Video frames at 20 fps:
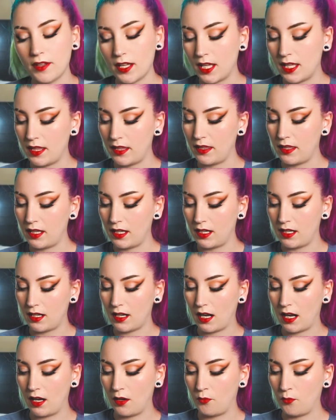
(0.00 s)
and then
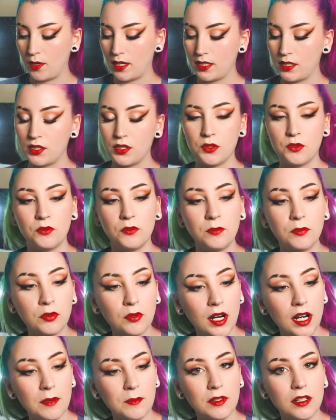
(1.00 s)
I went to
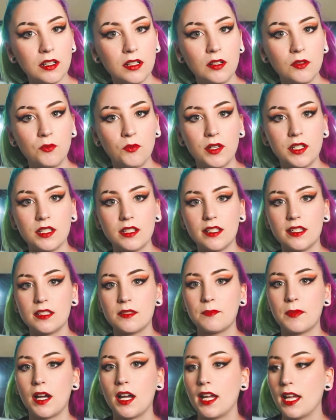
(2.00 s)
primer, which is
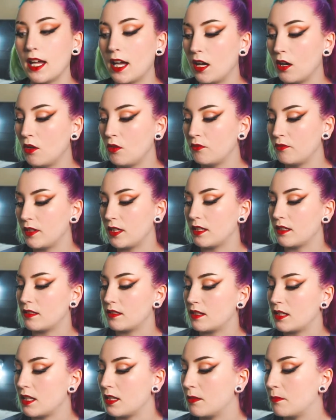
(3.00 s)
by e.l.f. It is
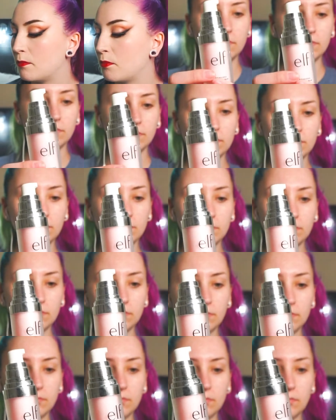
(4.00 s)
the poreless
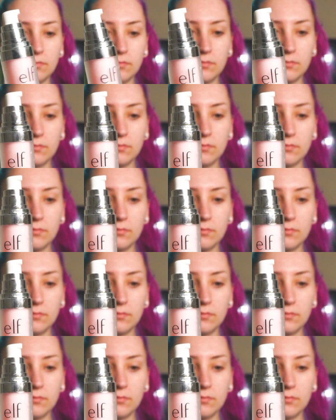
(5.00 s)
face primer